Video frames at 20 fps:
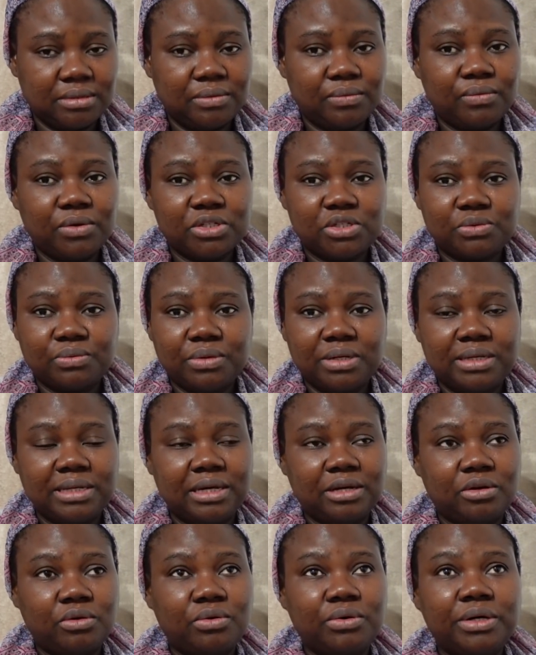Watch where
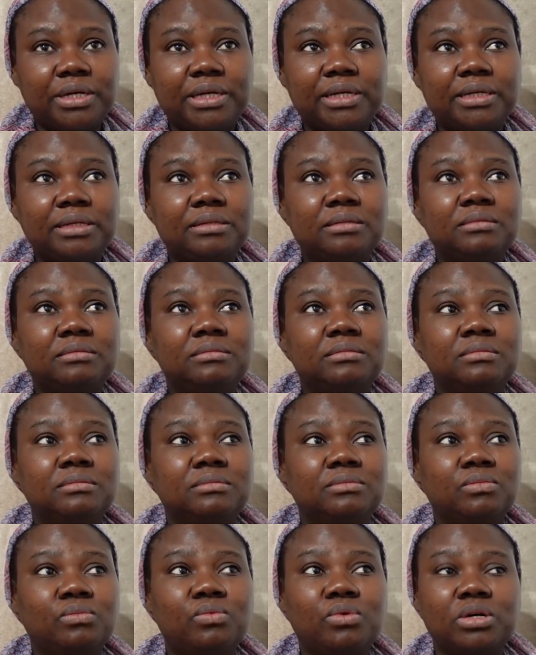you're going,
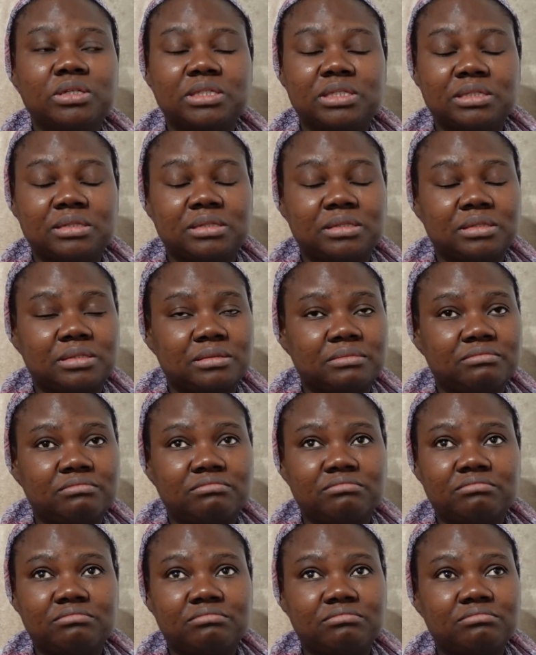watch
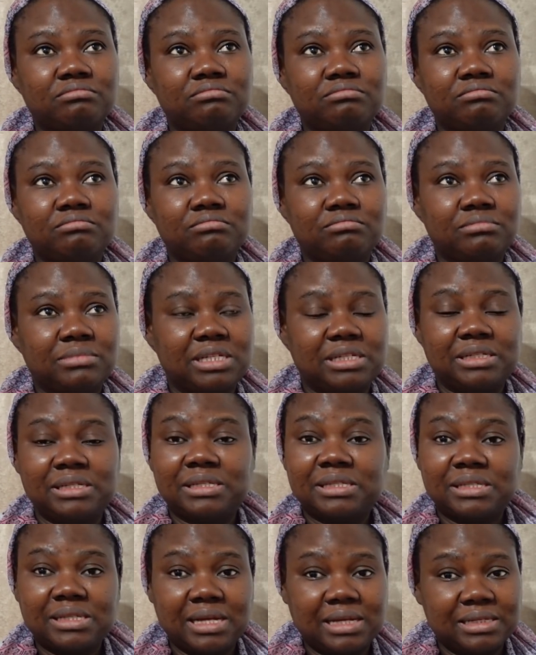the
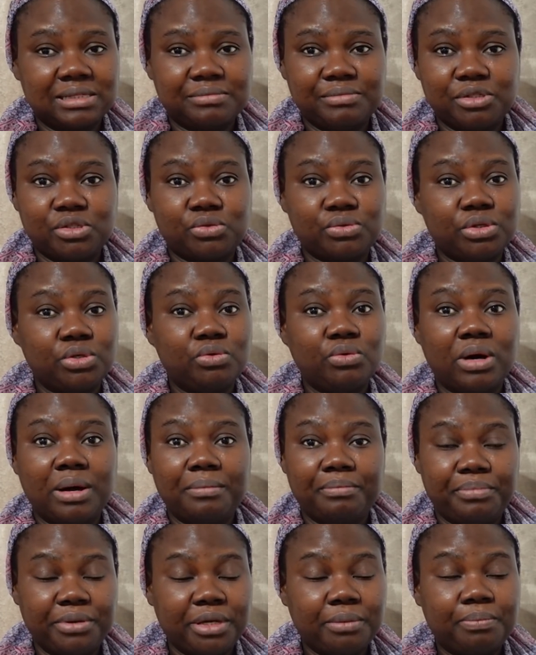distance between you
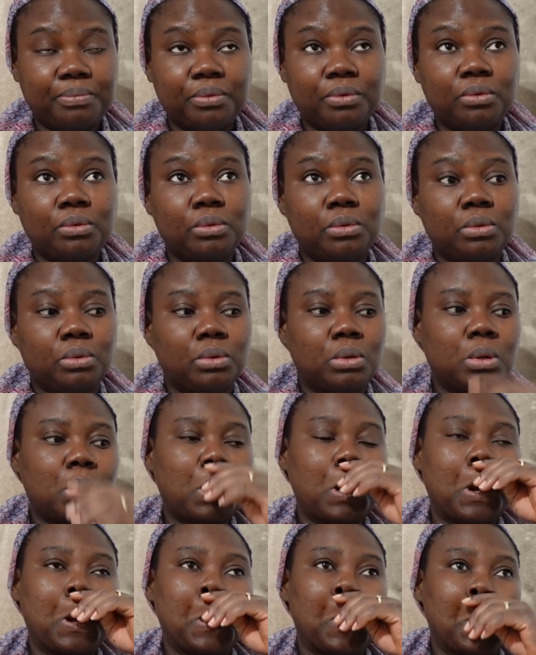and people.
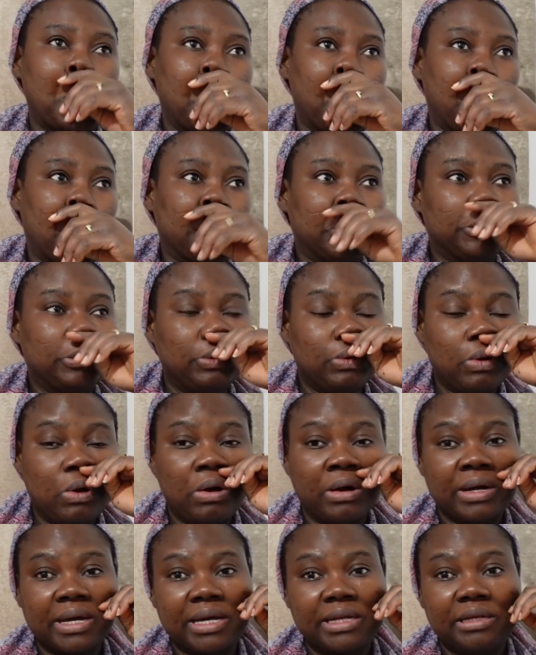Don't
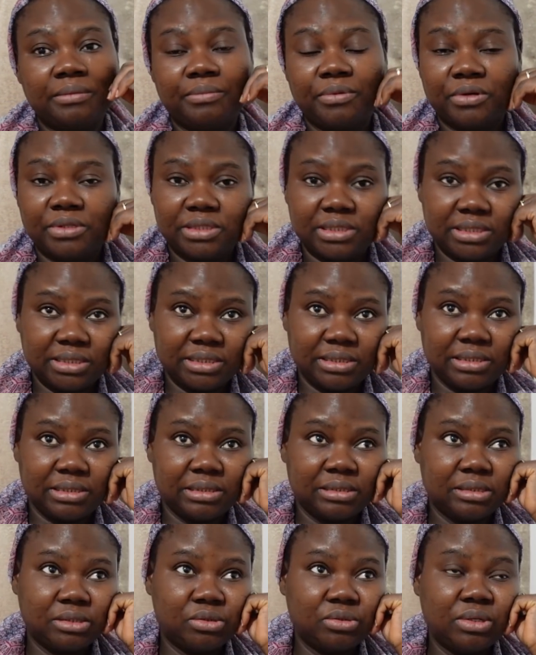hug
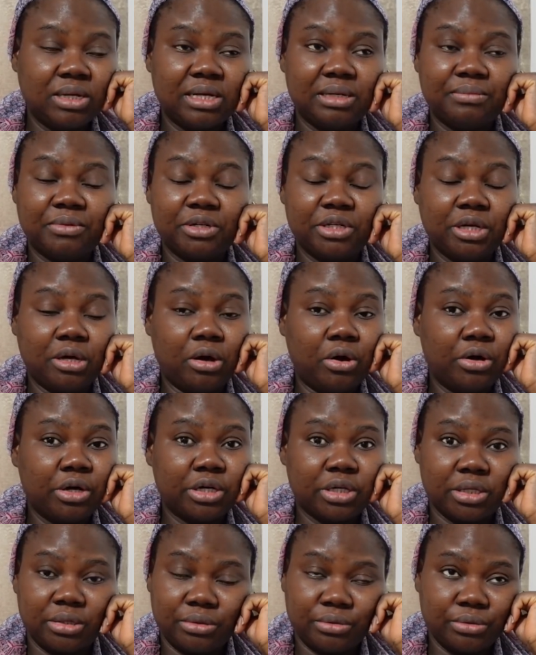anybody, don't let anybody
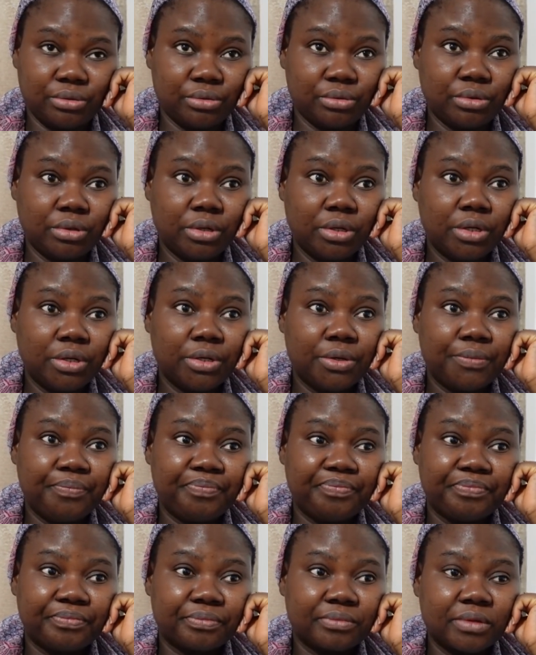hug you.
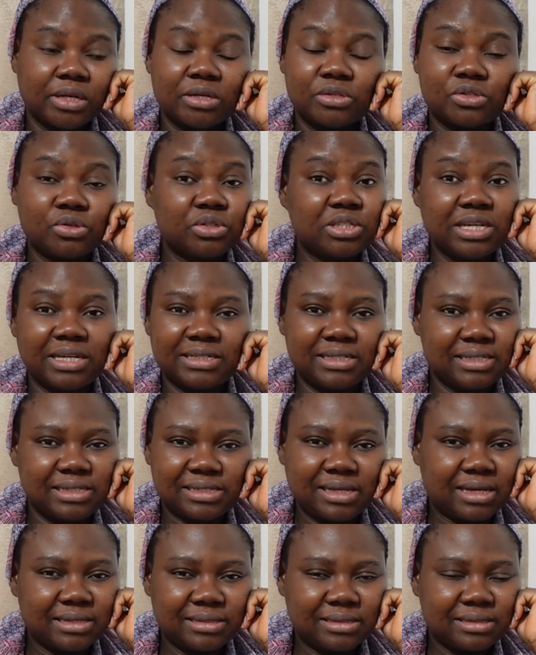Social
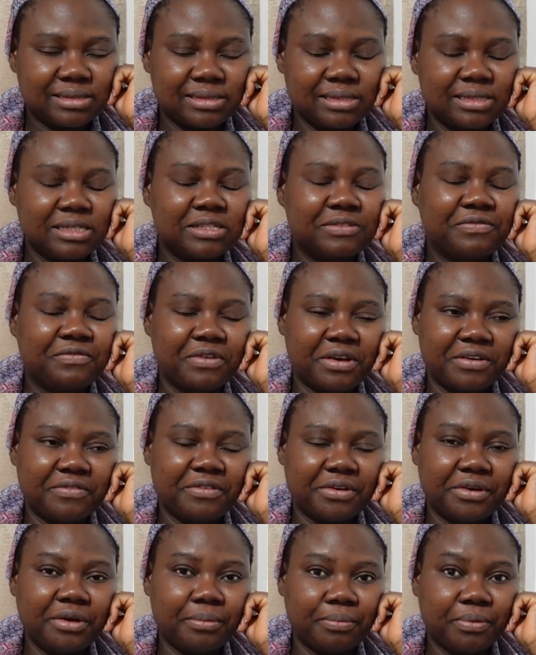distance is very,
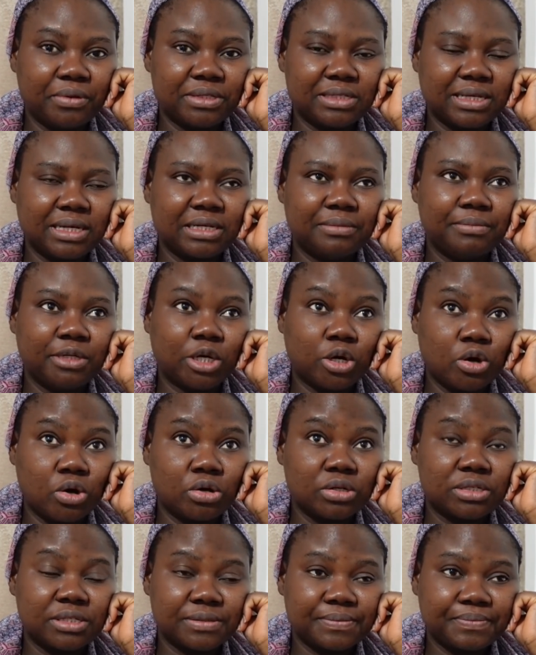very important,
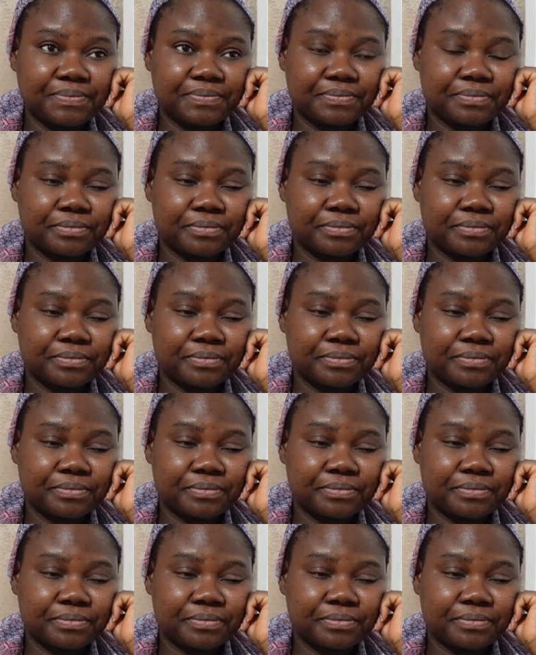because